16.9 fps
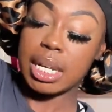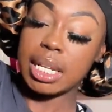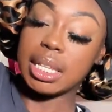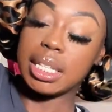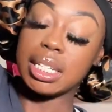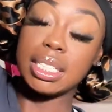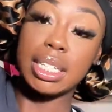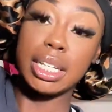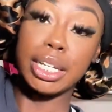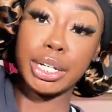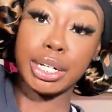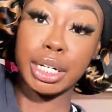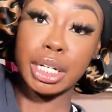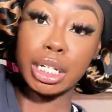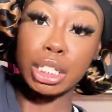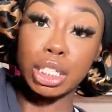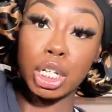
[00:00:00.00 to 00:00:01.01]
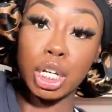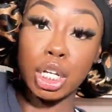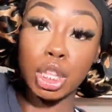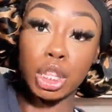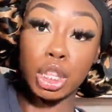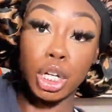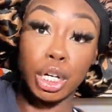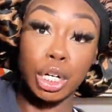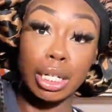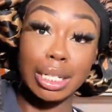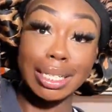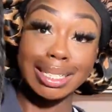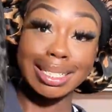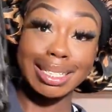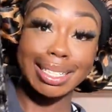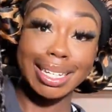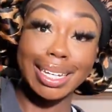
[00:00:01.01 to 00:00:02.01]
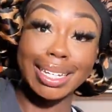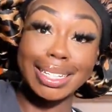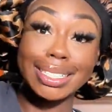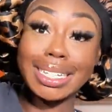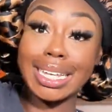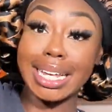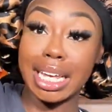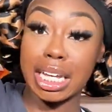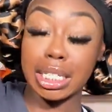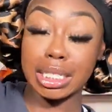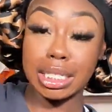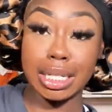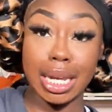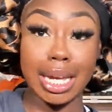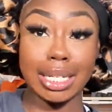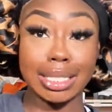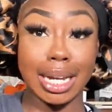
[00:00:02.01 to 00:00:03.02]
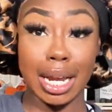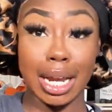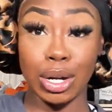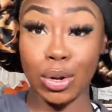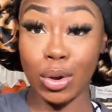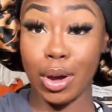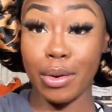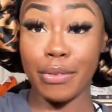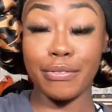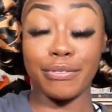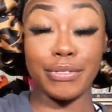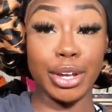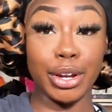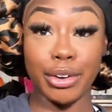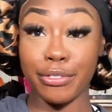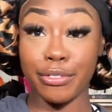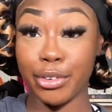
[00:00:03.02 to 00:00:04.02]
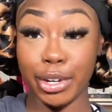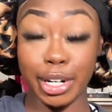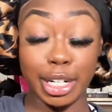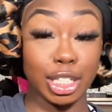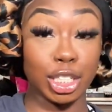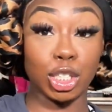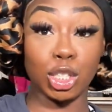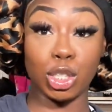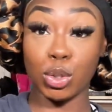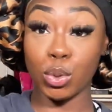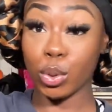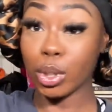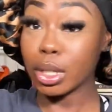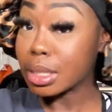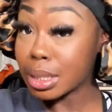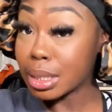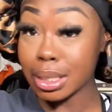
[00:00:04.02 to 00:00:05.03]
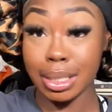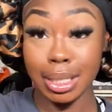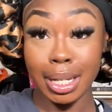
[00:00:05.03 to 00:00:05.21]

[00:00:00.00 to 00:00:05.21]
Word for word: This here is a 36 inch. As y'all know, I'm very, very short.